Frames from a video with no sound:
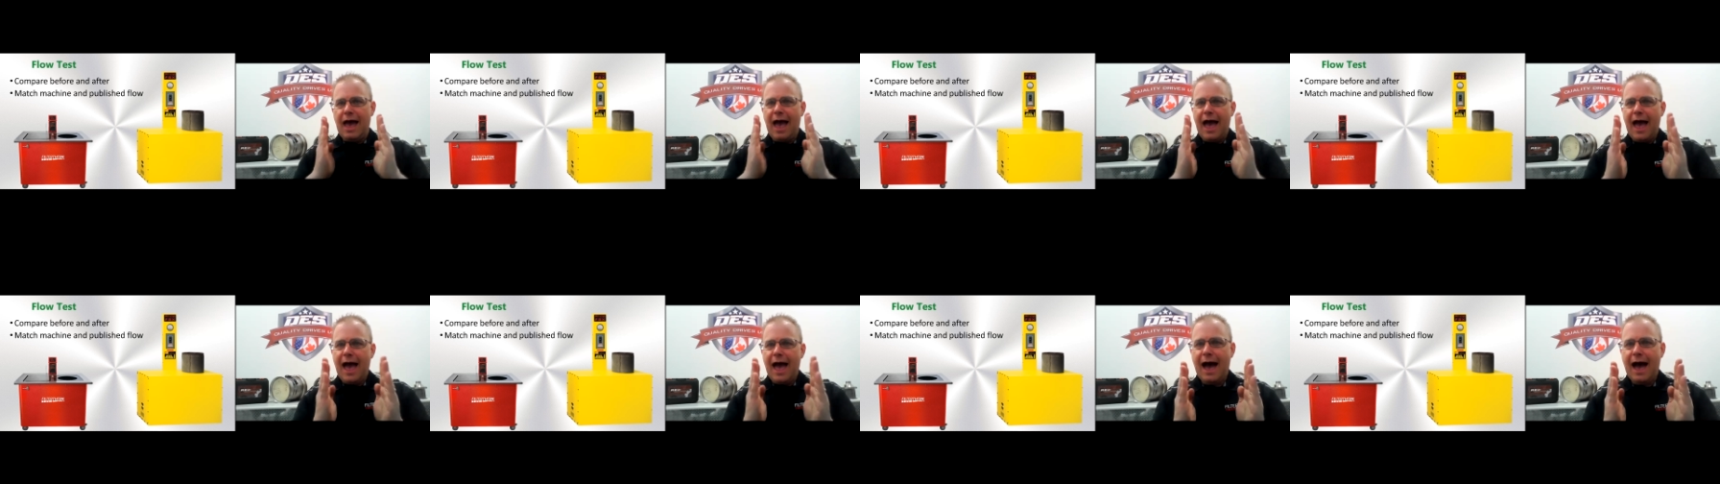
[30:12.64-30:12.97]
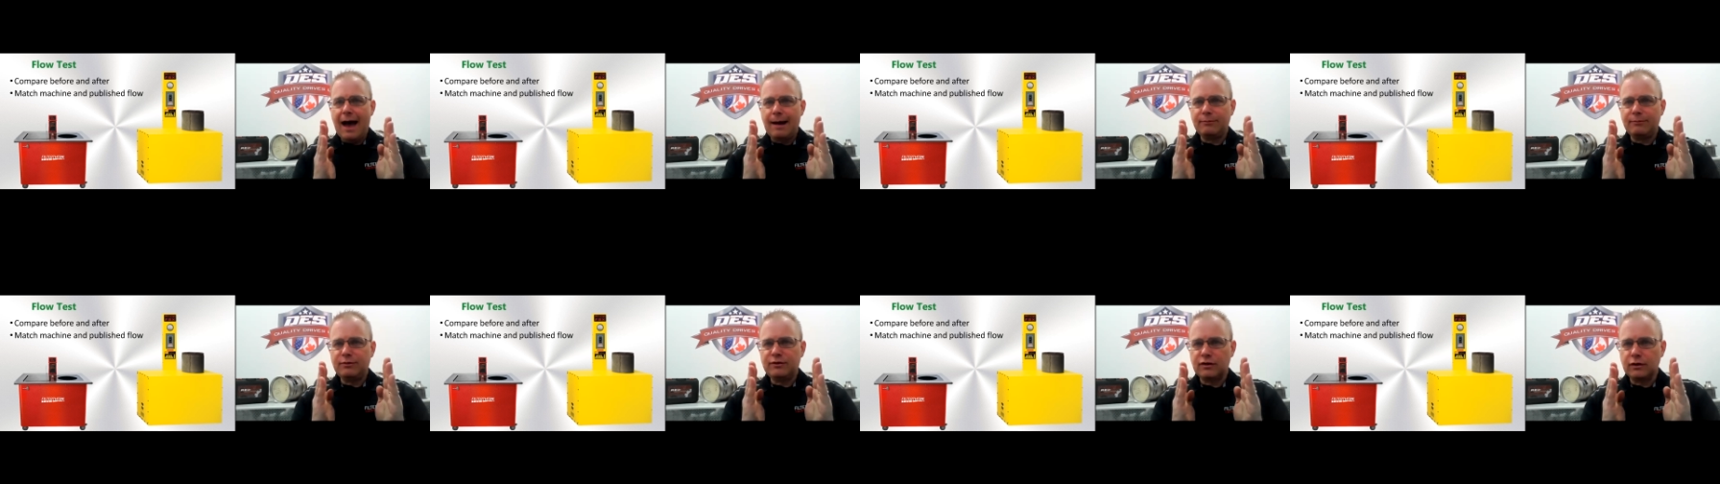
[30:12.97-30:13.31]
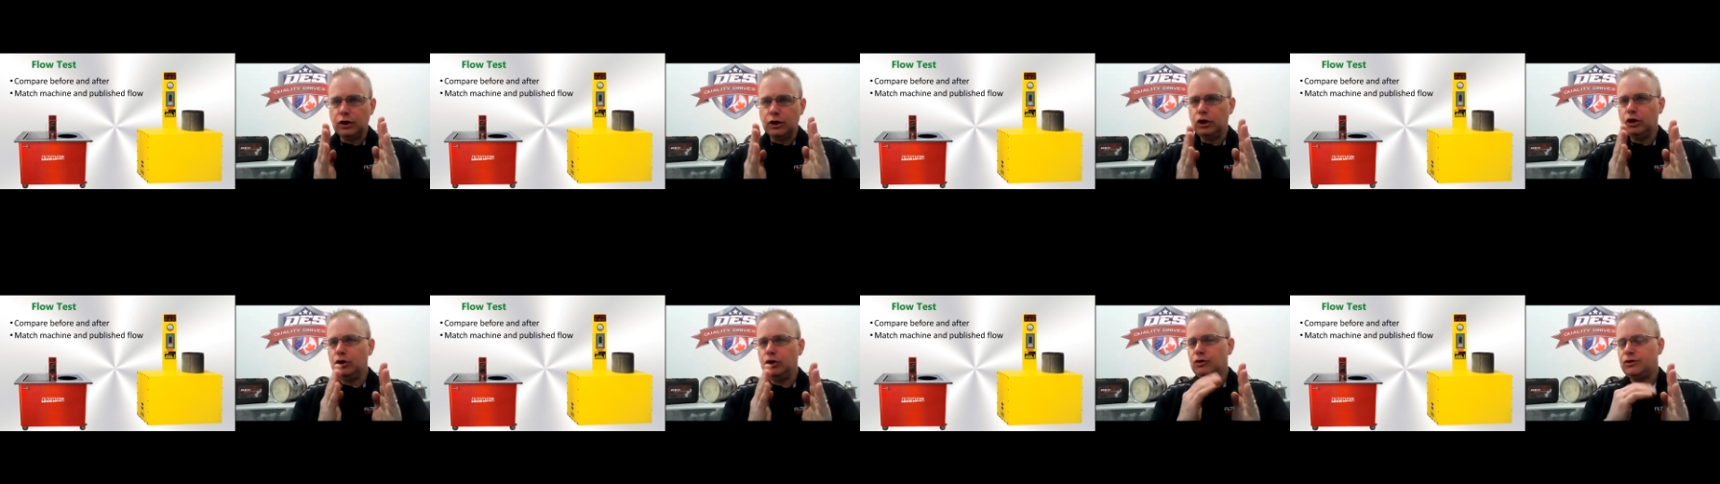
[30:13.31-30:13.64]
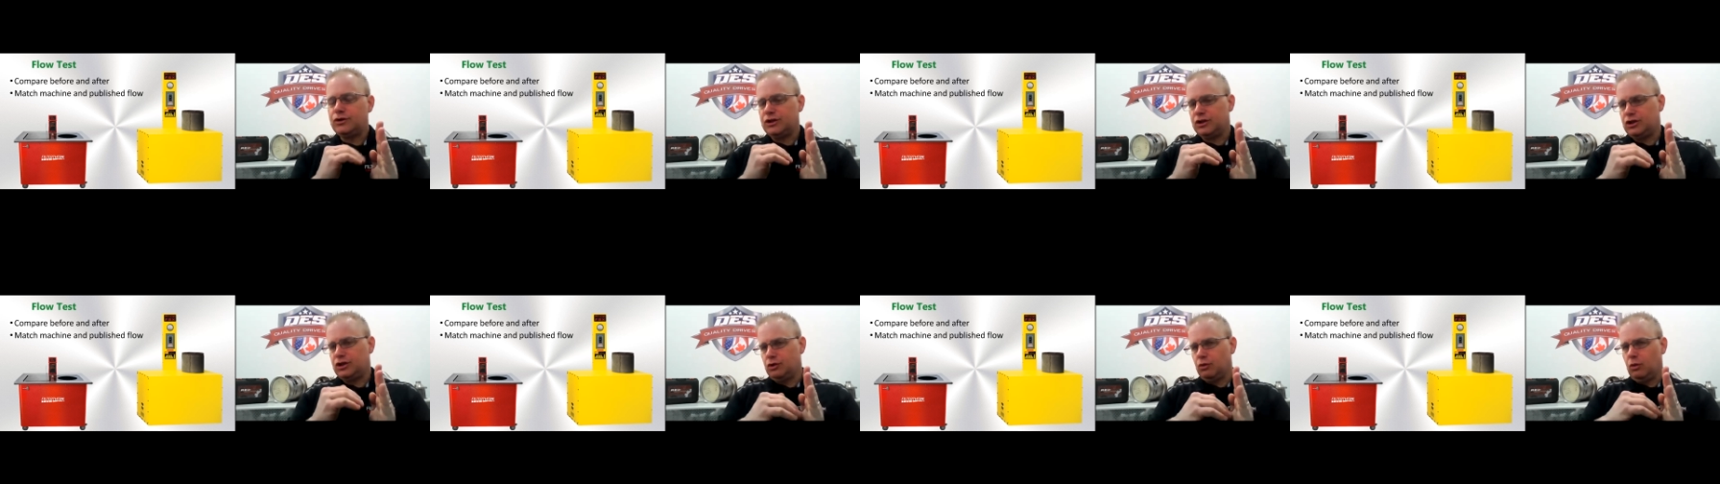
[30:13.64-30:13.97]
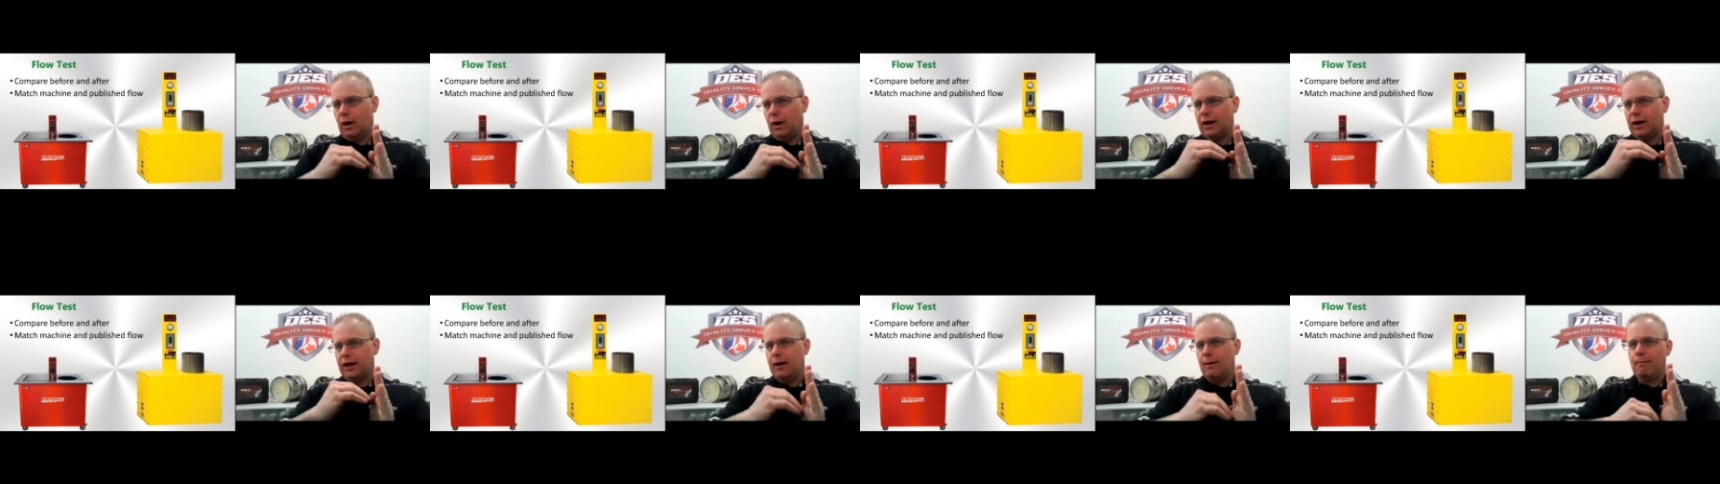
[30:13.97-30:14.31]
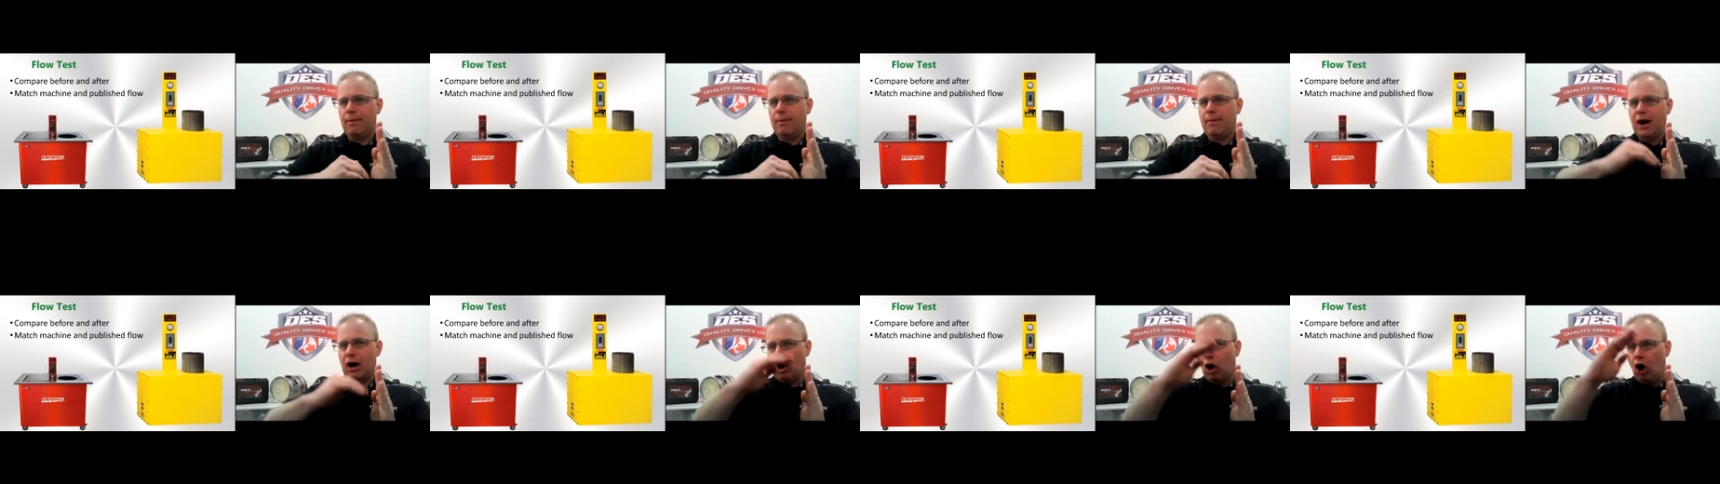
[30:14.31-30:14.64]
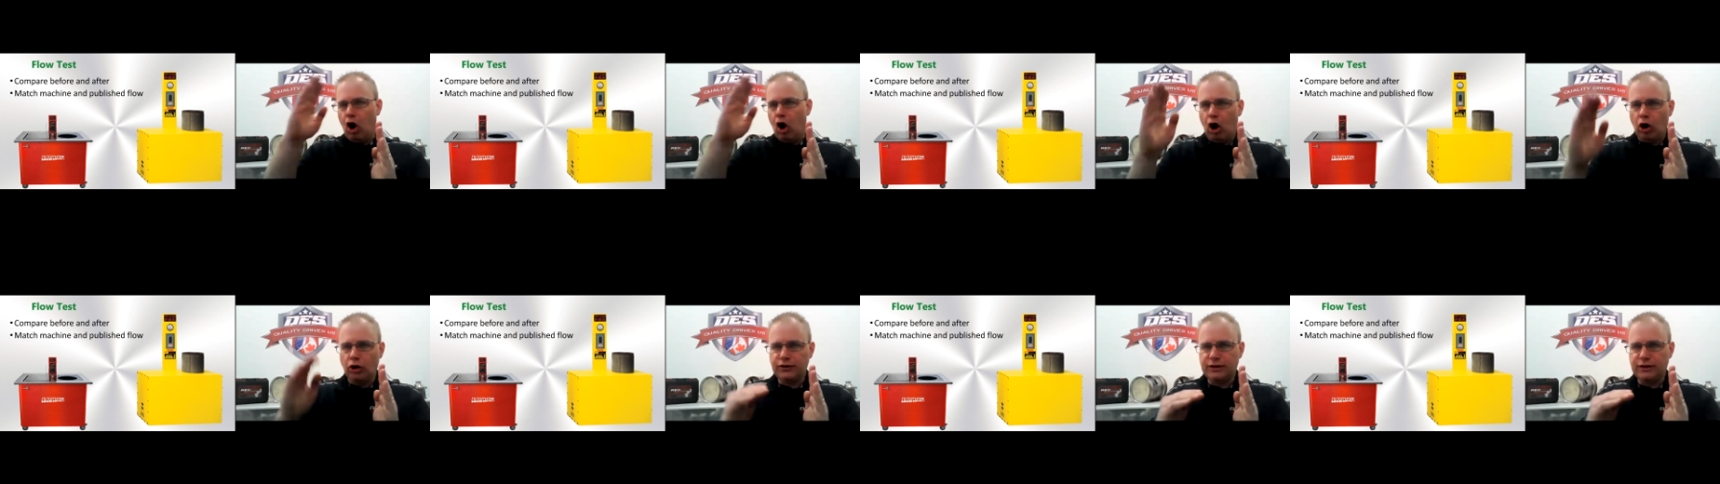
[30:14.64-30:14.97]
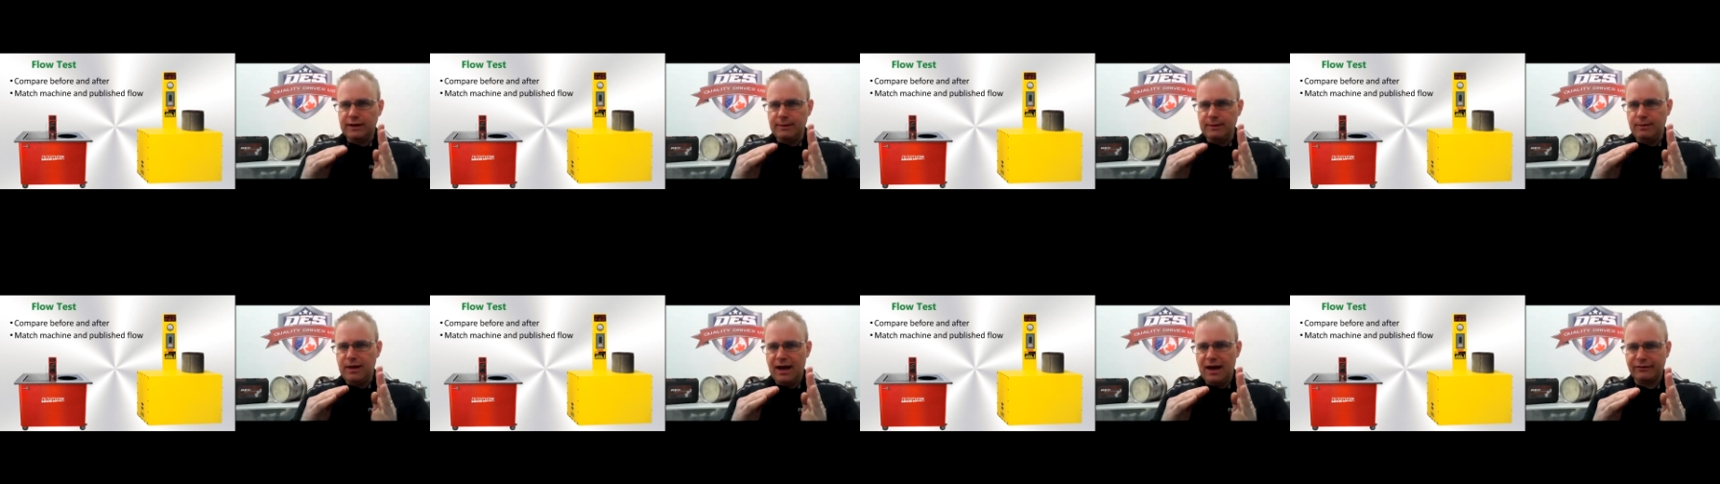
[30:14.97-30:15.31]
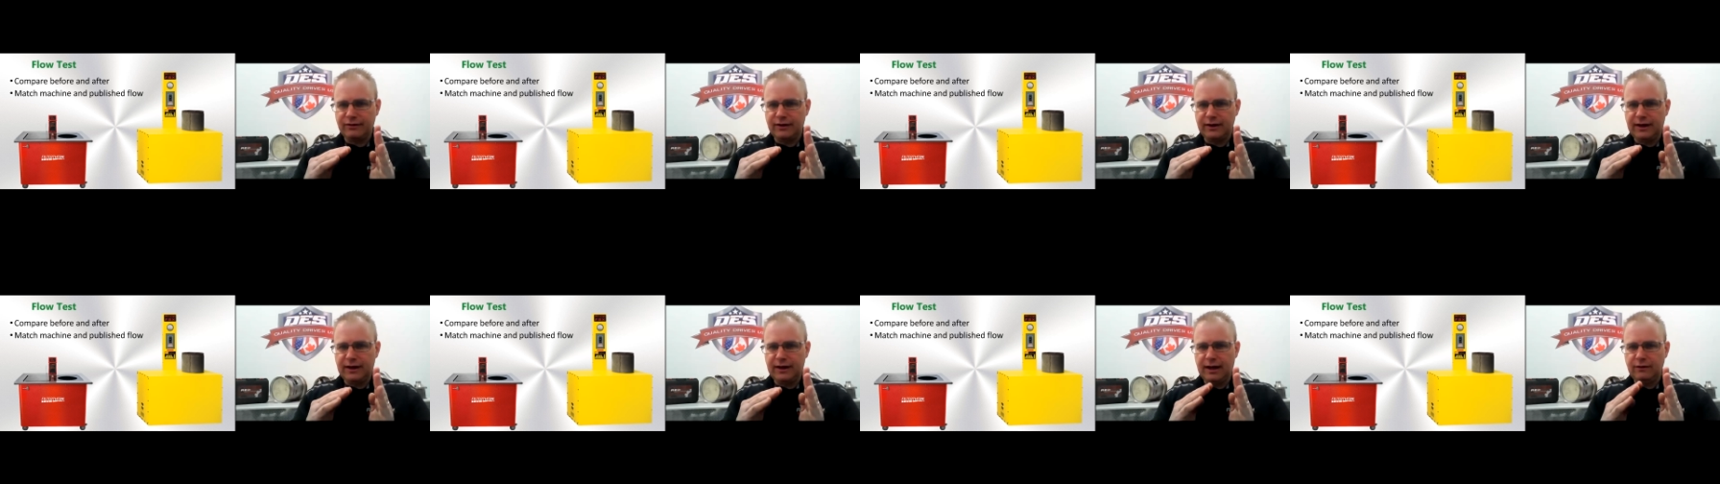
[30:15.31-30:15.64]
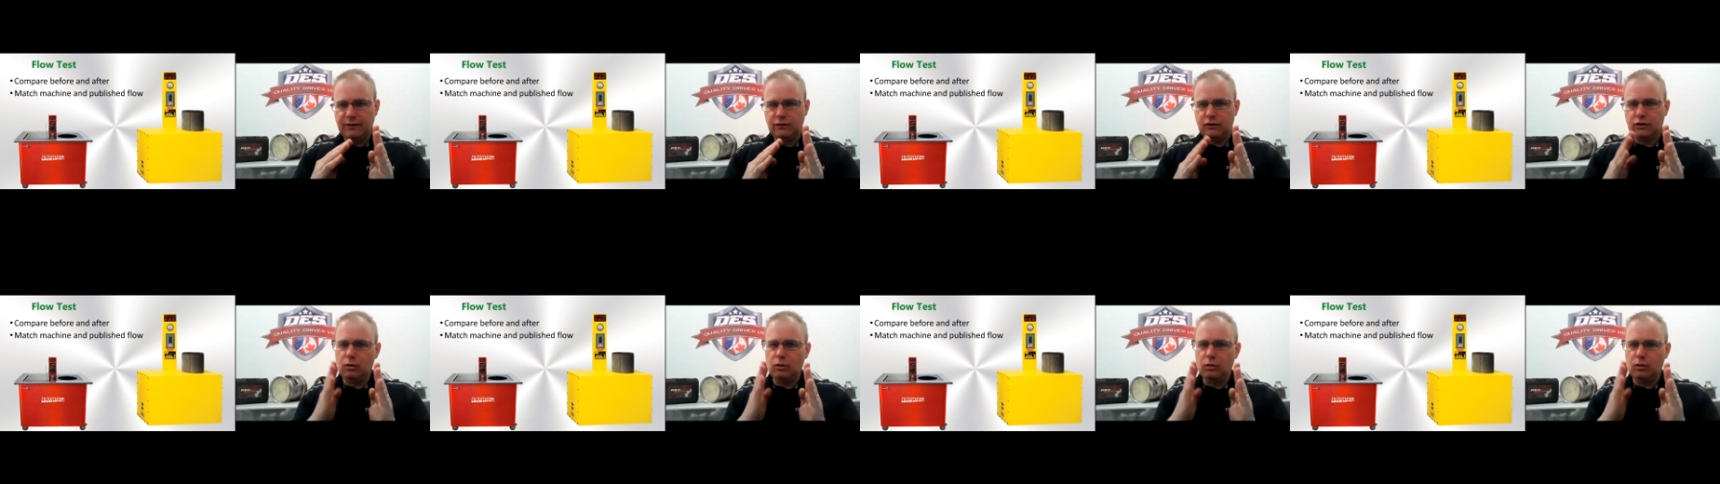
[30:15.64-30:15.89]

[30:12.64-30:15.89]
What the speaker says: absolute that you want to compare all DPFs against.